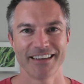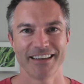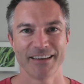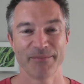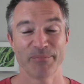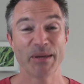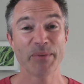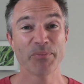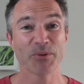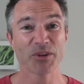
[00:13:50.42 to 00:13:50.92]

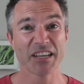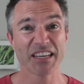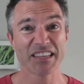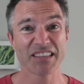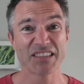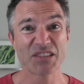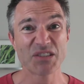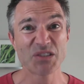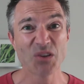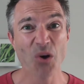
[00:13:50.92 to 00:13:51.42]
People get
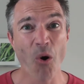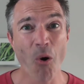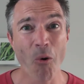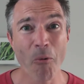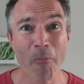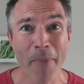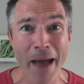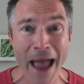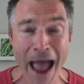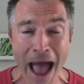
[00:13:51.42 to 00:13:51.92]
so
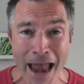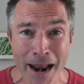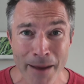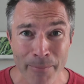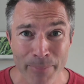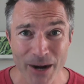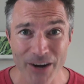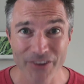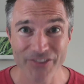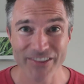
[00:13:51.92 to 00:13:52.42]
mad
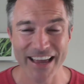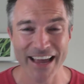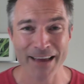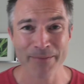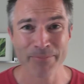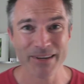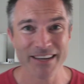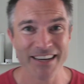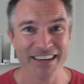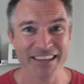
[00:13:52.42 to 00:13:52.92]
about
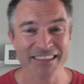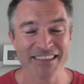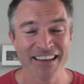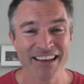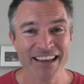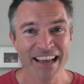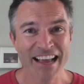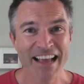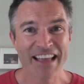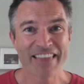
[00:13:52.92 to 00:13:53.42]
that because
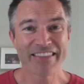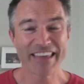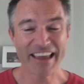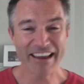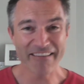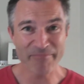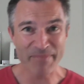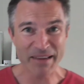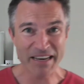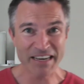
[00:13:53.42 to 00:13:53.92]

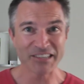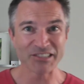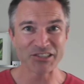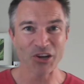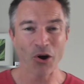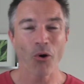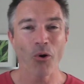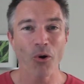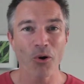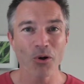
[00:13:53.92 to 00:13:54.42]
they've been
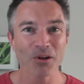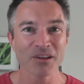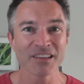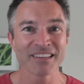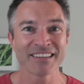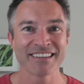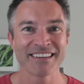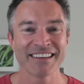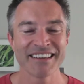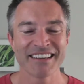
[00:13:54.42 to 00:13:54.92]

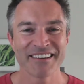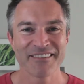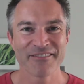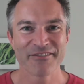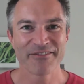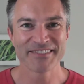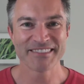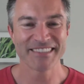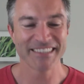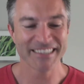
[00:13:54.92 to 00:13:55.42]
told
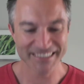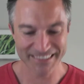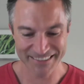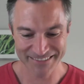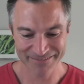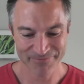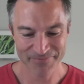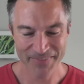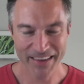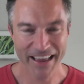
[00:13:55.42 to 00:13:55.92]
since
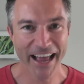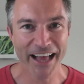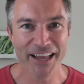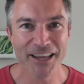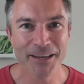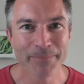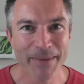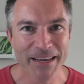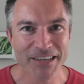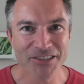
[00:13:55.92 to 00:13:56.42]

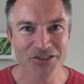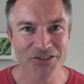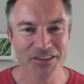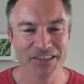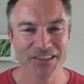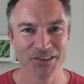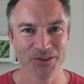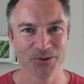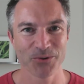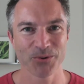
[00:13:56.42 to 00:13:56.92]
elementary
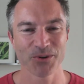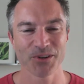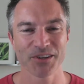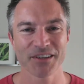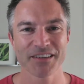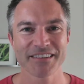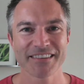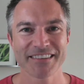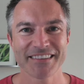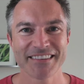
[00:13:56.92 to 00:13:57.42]

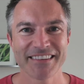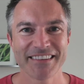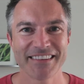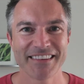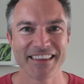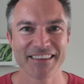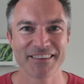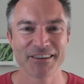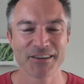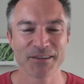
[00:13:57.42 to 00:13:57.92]
school
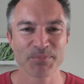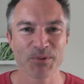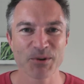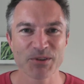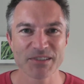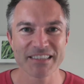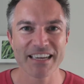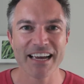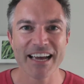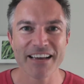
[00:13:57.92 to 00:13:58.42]
that they're
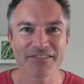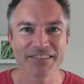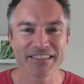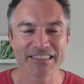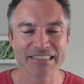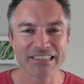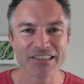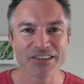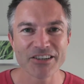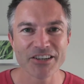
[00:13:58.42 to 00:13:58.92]
supposed to have
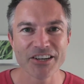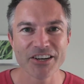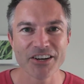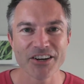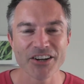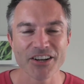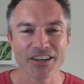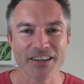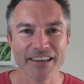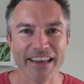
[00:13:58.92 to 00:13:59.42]

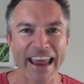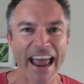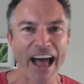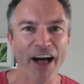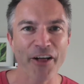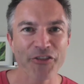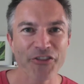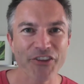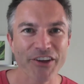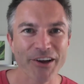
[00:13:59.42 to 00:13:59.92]
cereal and
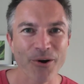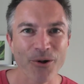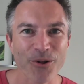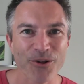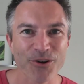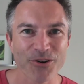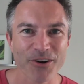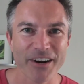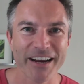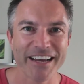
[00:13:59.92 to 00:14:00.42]
healthy
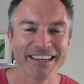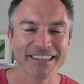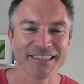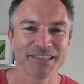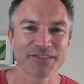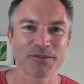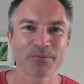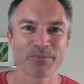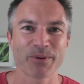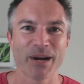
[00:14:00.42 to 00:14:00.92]
whole
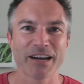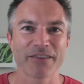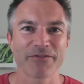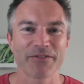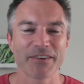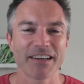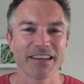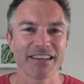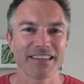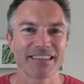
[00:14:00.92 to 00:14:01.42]
grains for
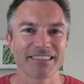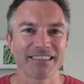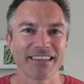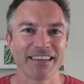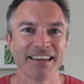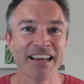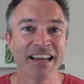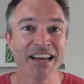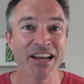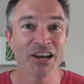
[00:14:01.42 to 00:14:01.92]
breakfast
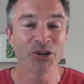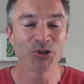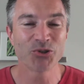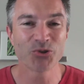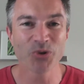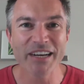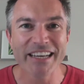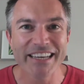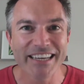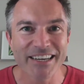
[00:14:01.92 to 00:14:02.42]
and
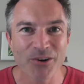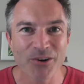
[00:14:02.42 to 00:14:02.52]
drinking